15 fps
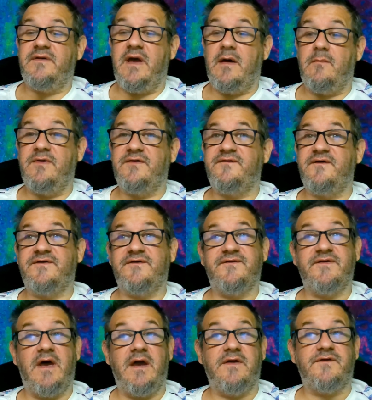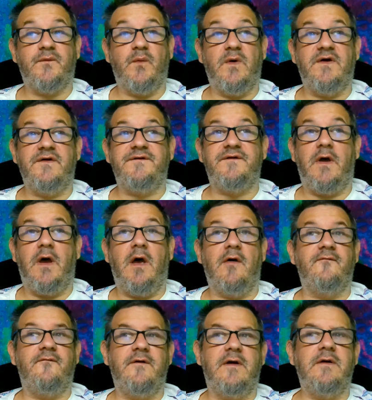Now, Misfits of Science was
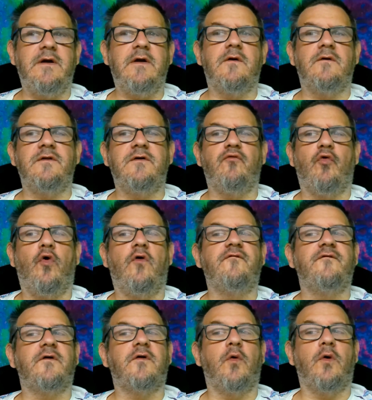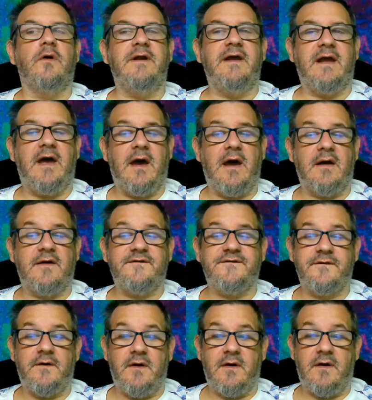a very early role for Courtney
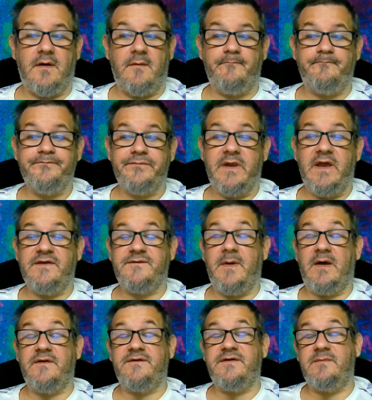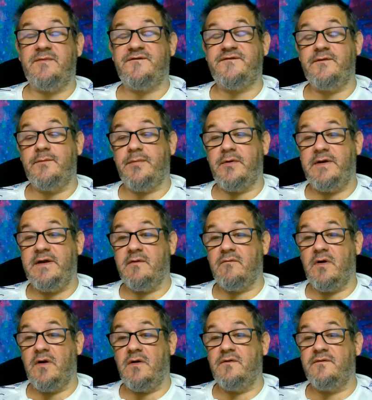Cox. It's about a team of
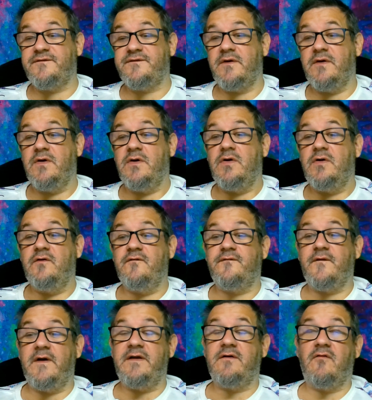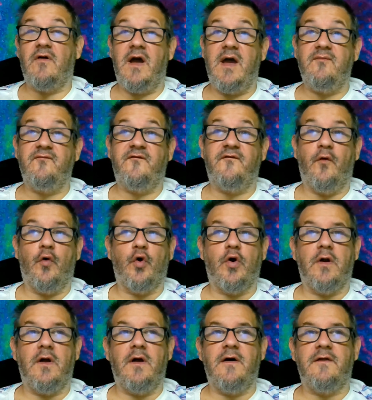superheroes who fight crime
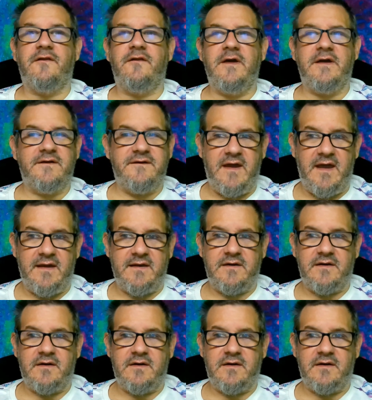for a think tank.